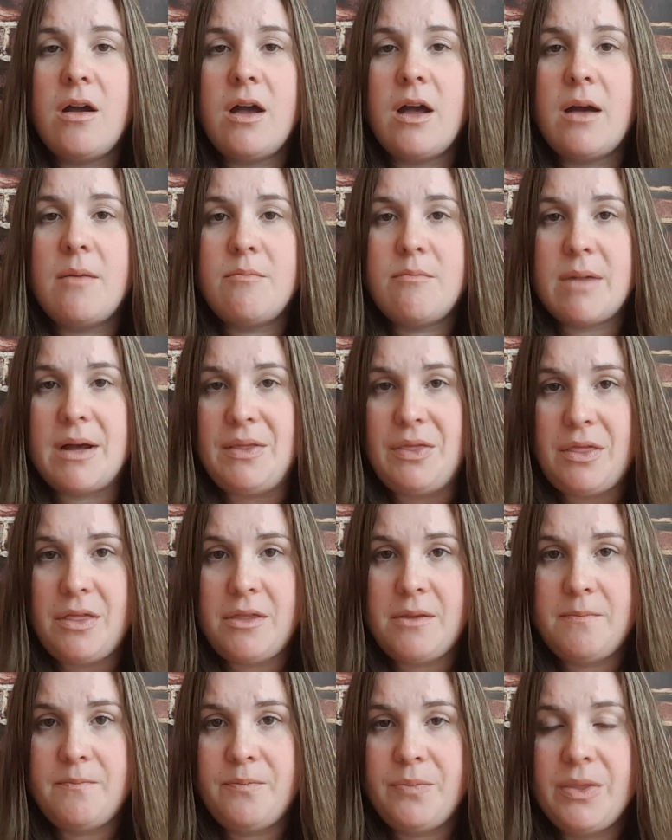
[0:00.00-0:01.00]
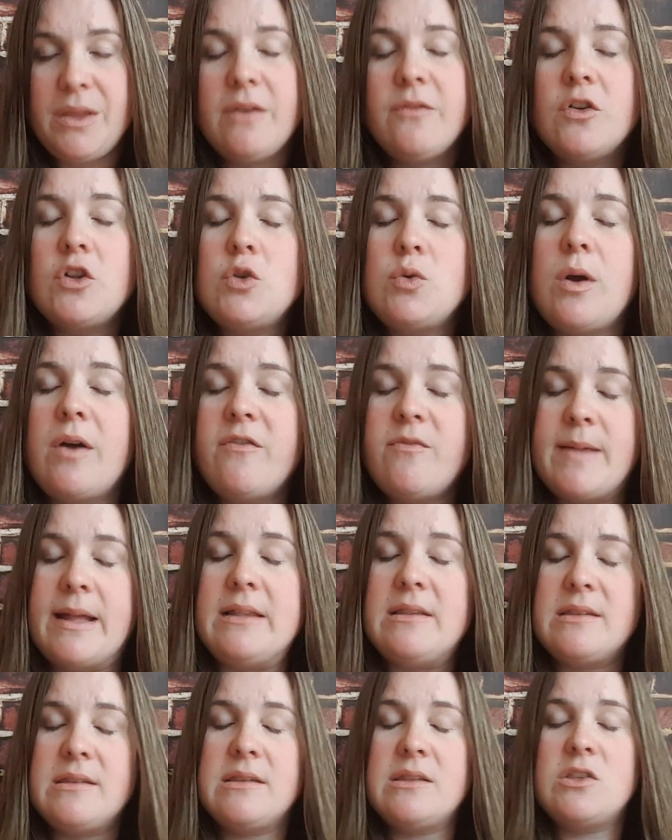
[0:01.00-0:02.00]
a month for 12
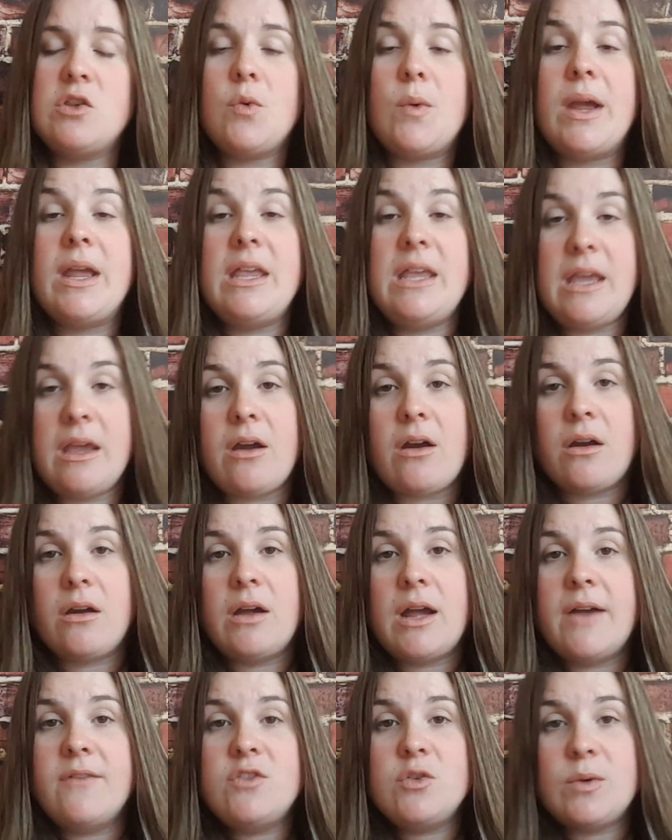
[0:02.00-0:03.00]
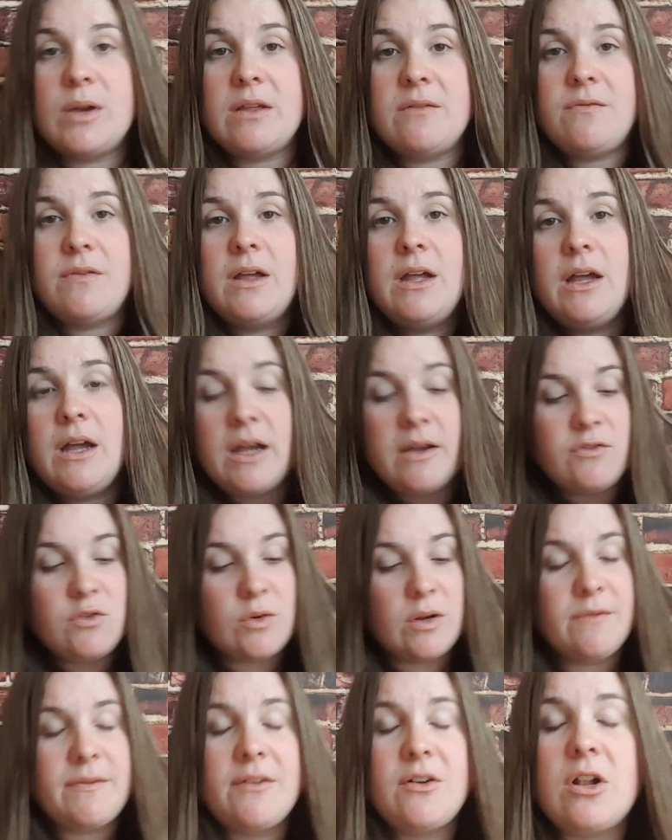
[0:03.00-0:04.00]
months. So a year of
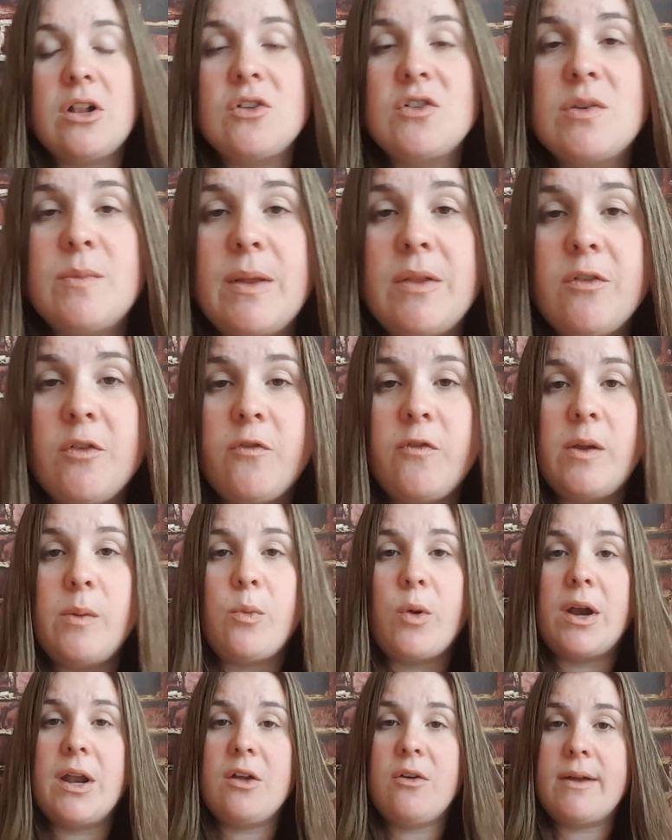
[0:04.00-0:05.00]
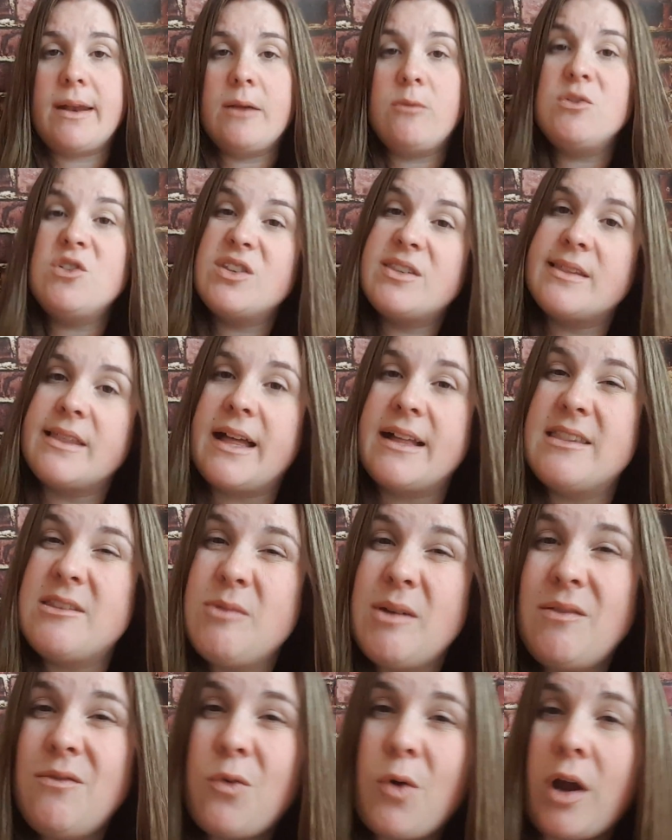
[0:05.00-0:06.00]
$25 a month for free product credit, which is a lot. It's
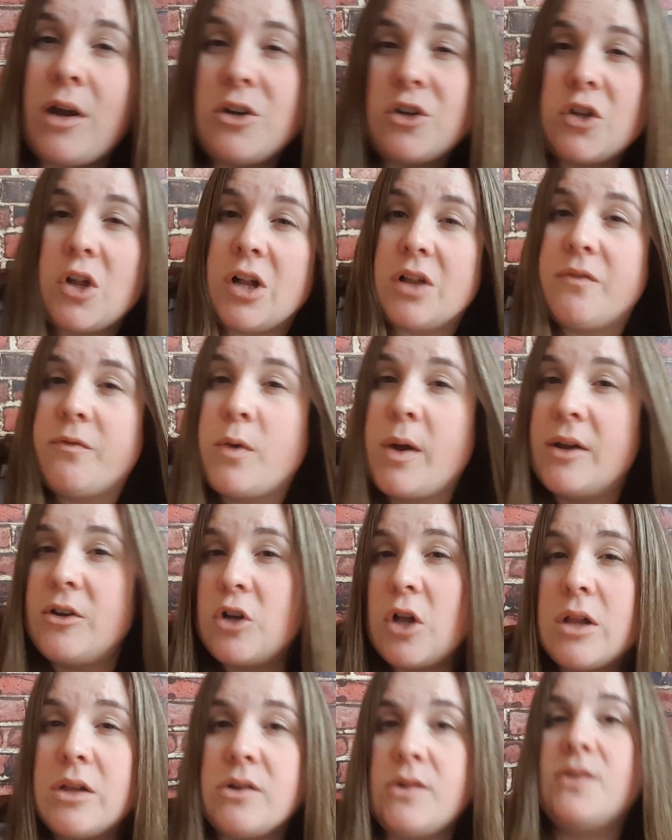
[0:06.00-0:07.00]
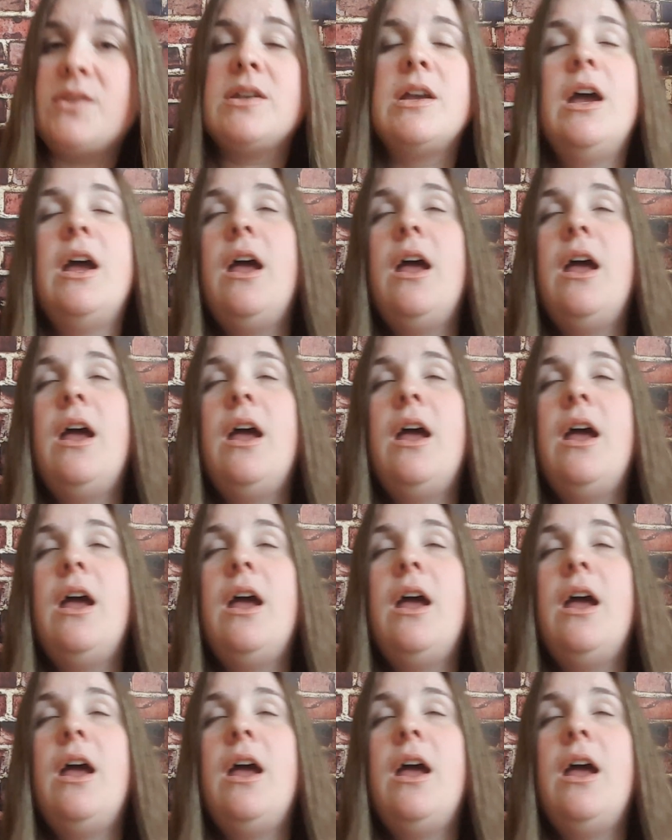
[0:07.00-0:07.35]
around $400.